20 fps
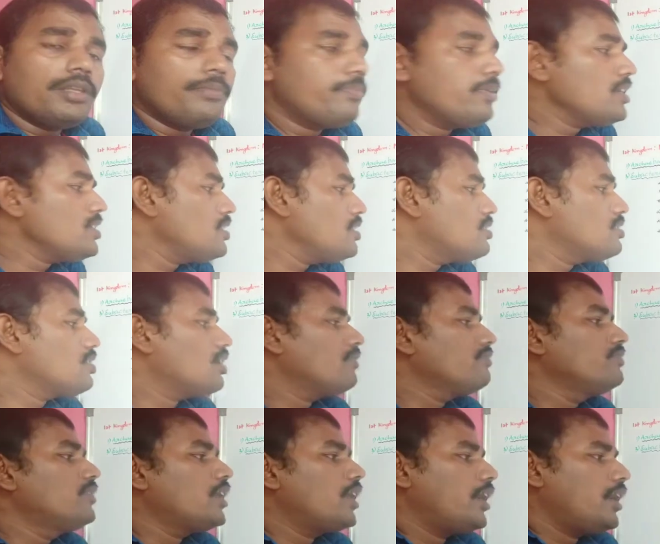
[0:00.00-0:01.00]
basis
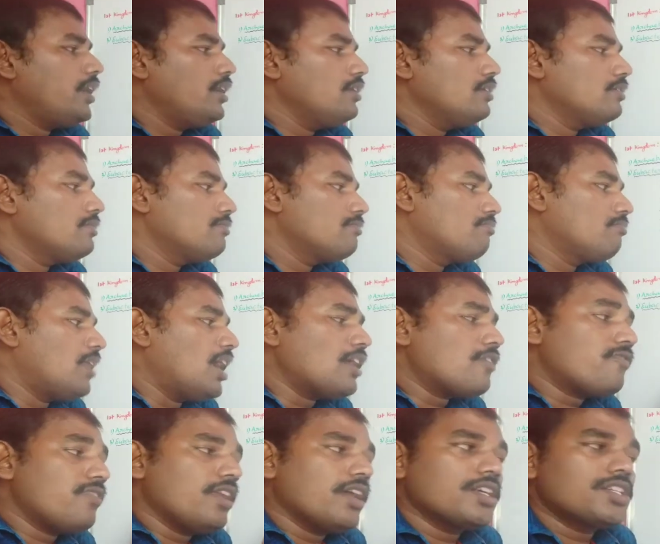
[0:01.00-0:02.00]
of the
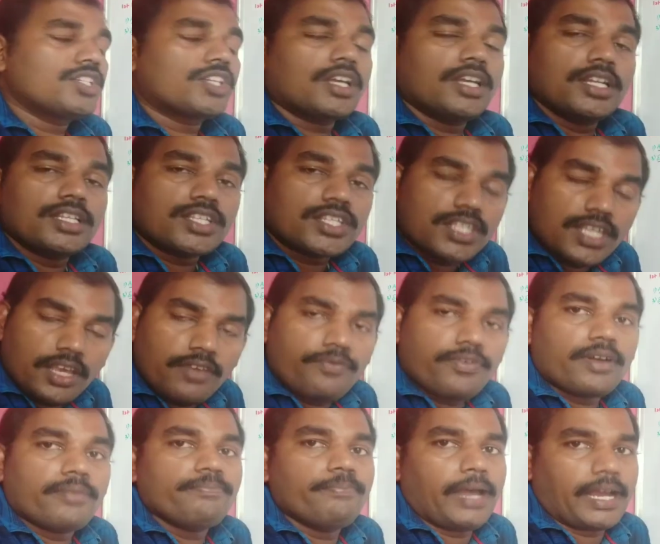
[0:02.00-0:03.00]
morphological shape
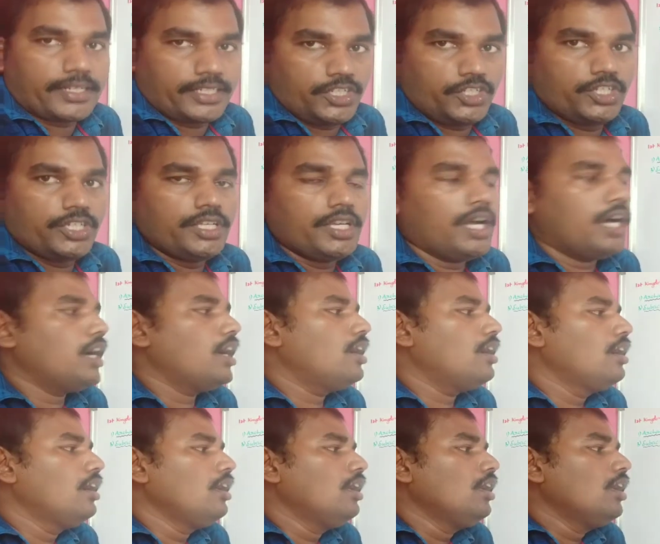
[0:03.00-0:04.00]
of bacteria,
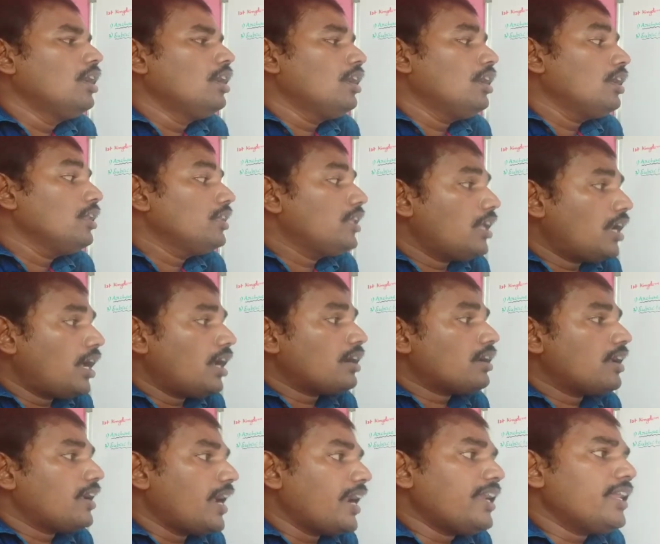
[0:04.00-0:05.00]
they are
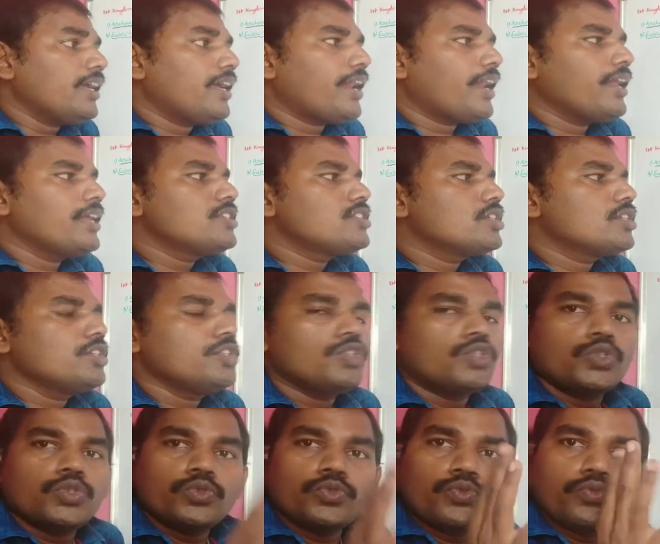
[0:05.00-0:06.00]
categorized
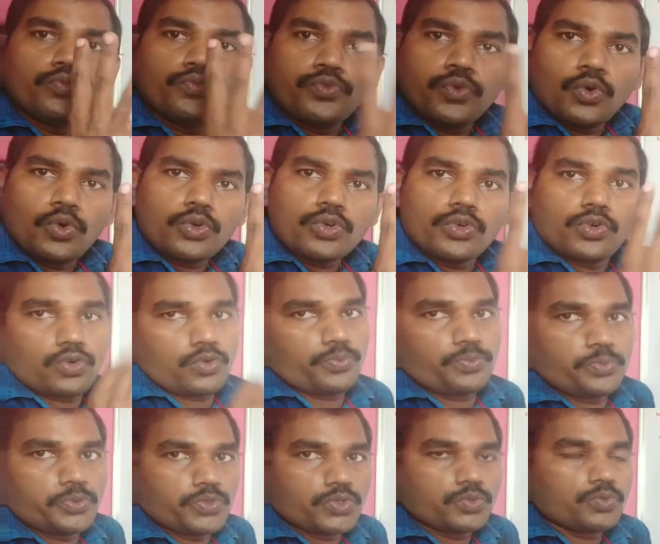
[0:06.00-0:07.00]
into 4
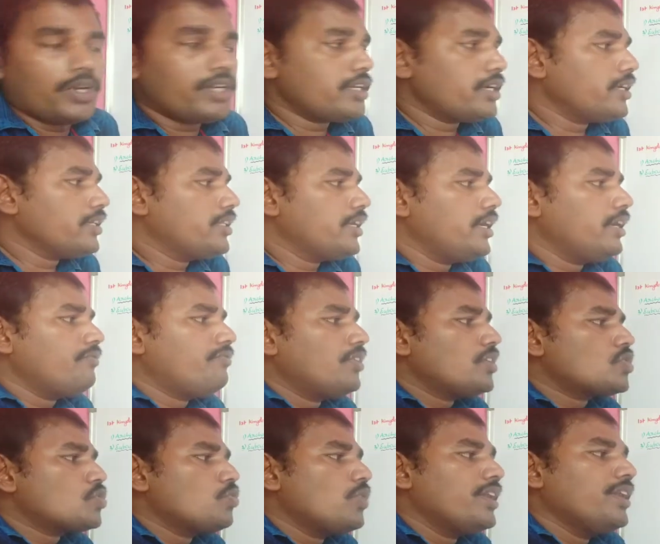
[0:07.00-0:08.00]
groups. What are they?
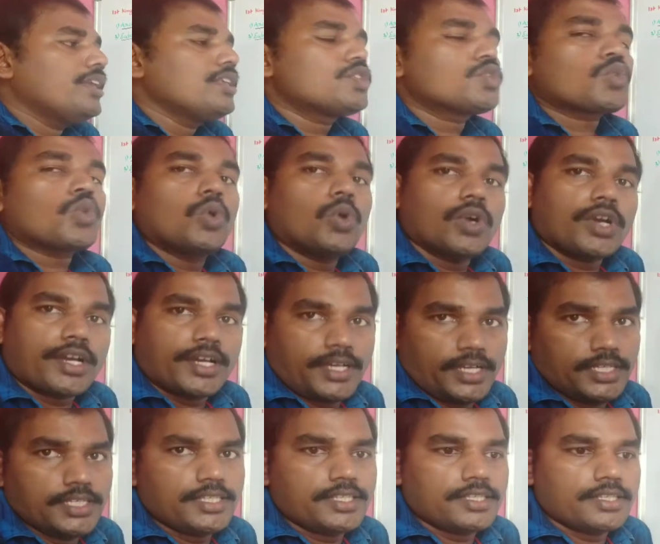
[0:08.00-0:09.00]
First one is
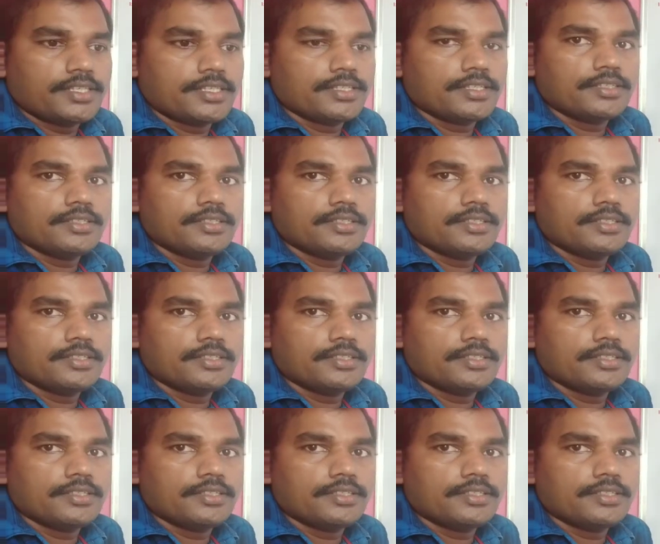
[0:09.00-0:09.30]
coccus.